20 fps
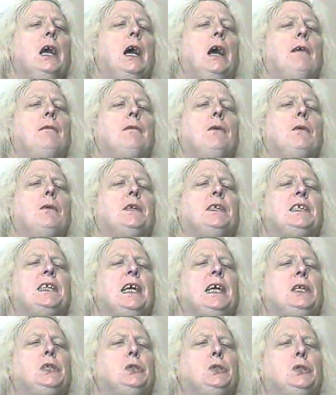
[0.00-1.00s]
I've always
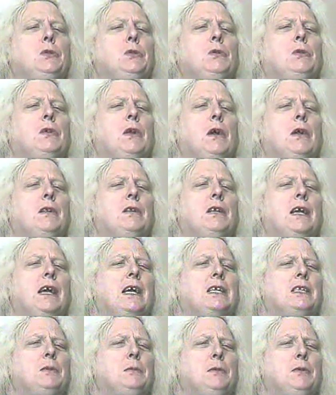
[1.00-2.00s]
asked you to
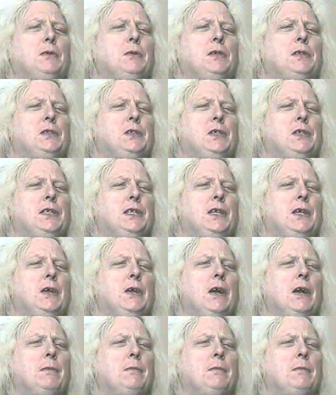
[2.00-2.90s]
ask me questions here